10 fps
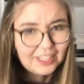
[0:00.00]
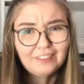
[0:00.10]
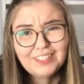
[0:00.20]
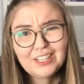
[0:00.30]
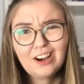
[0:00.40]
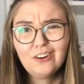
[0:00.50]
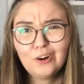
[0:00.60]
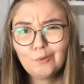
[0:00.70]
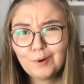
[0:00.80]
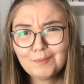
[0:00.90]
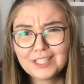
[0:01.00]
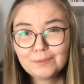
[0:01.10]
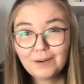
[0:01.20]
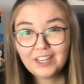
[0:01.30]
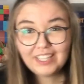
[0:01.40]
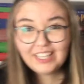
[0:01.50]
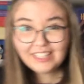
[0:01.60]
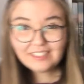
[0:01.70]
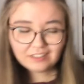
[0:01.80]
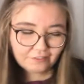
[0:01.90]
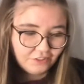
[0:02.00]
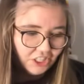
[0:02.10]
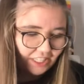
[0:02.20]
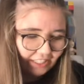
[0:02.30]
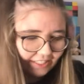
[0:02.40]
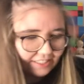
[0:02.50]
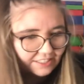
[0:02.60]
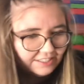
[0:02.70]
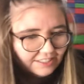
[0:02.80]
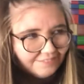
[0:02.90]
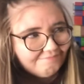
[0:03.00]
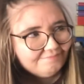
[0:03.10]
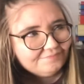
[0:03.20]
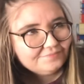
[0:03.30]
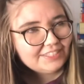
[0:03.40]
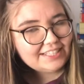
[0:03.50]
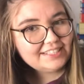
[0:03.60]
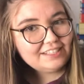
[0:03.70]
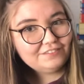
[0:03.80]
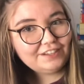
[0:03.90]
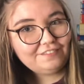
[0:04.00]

if you know women's pockets of jeans, let's see if they